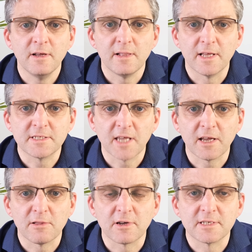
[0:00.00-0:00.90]
Let's
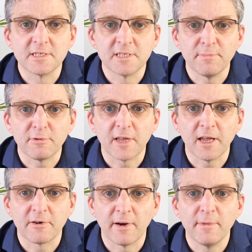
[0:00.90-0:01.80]
take a look at a simple
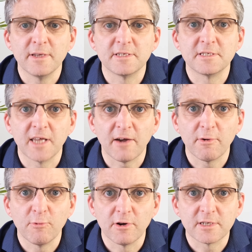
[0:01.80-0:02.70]
diagram to see how
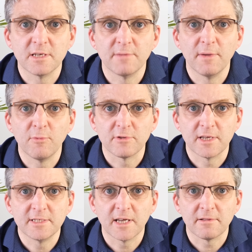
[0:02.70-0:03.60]
it works in a bit more
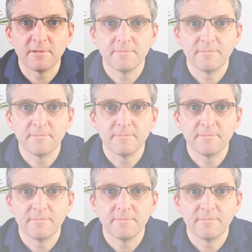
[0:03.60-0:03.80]
detail.